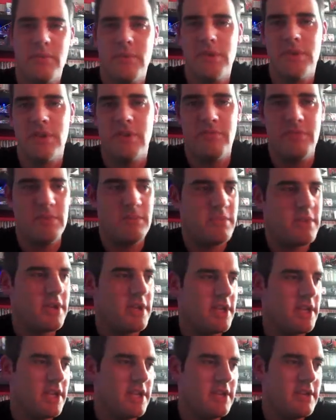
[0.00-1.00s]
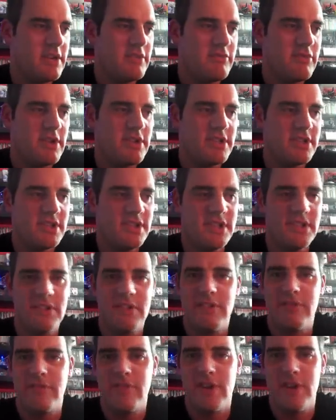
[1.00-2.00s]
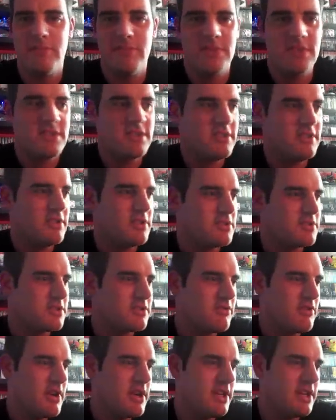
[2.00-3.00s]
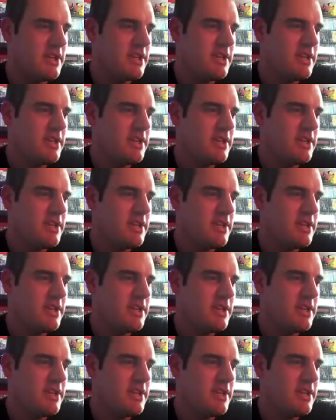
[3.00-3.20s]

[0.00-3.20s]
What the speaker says: which I've been playing, you know, runs at 60 frames, it looks great.